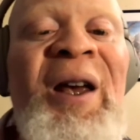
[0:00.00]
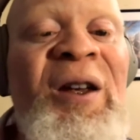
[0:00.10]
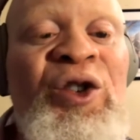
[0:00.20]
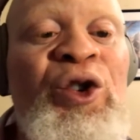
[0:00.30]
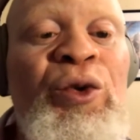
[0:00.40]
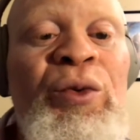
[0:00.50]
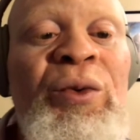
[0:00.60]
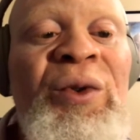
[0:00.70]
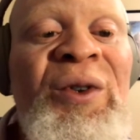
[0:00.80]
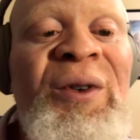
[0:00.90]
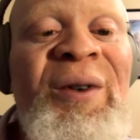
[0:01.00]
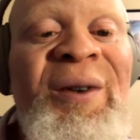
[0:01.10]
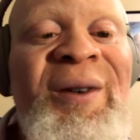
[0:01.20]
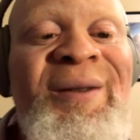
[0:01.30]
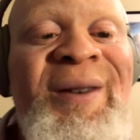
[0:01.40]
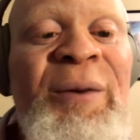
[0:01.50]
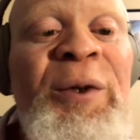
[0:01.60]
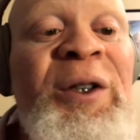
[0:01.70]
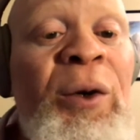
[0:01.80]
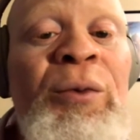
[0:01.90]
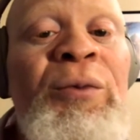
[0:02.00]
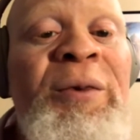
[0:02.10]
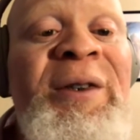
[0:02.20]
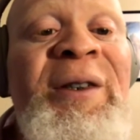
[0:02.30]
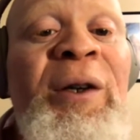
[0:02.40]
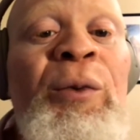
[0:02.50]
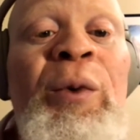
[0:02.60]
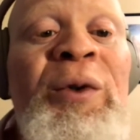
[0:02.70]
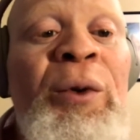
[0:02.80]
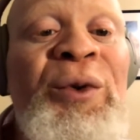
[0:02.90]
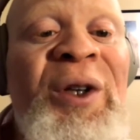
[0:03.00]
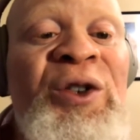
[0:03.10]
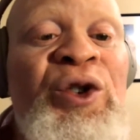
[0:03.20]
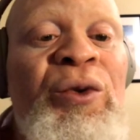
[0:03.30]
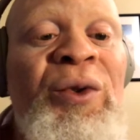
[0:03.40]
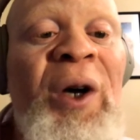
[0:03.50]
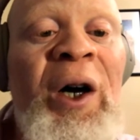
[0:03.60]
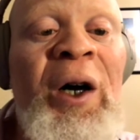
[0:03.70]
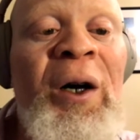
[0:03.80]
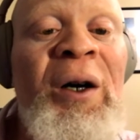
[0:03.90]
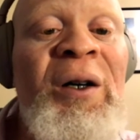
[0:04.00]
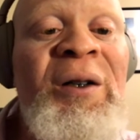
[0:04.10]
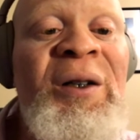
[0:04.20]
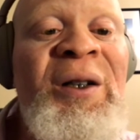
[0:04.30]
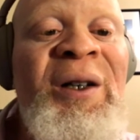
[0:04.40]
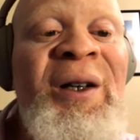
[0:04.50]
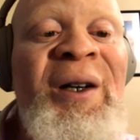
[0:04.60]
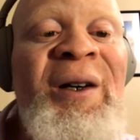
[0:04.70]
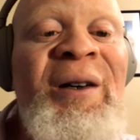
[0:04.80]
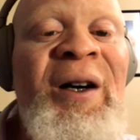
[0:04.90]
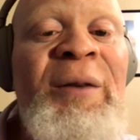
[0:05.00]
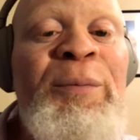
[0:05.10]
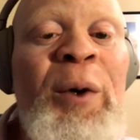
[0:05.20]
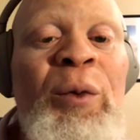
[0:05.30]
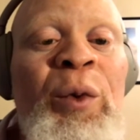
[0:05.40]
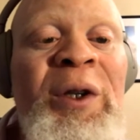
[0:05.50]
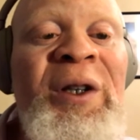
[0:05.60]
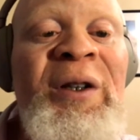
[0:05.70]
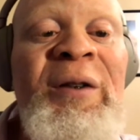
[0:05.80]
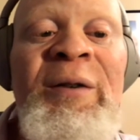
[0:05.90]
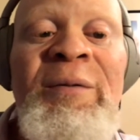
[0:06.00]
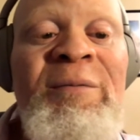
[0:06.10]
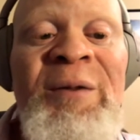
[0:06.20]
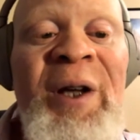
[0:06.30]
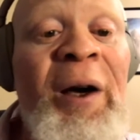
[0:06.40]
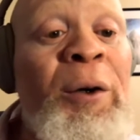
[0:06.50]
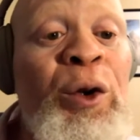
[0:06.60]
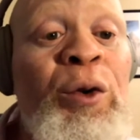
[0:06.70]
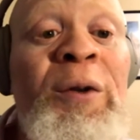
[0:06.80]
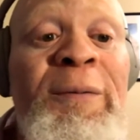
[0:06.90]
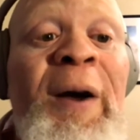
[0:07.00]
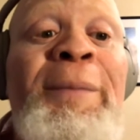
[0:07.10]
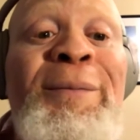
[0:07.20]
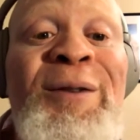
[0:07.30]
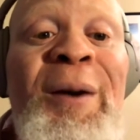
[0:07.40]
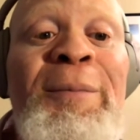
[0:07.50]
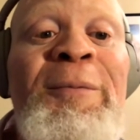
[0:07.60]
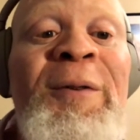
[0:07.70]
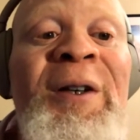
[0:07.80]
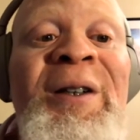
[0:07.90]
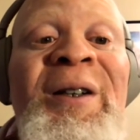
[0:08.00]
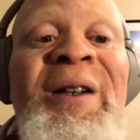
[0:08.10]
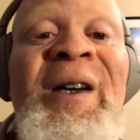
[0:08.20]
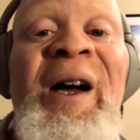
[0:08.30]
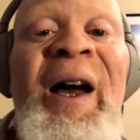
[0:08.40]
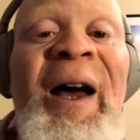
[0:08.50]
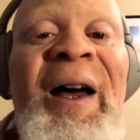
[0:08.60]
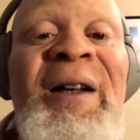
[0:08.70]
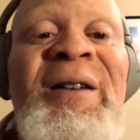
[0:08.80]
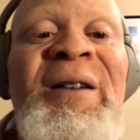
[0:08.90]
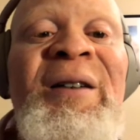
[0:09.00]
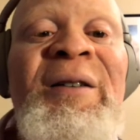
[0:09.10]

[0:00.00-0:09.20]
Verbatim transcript: issues now we don't really know what those issues are right but we yeah you can fathom something and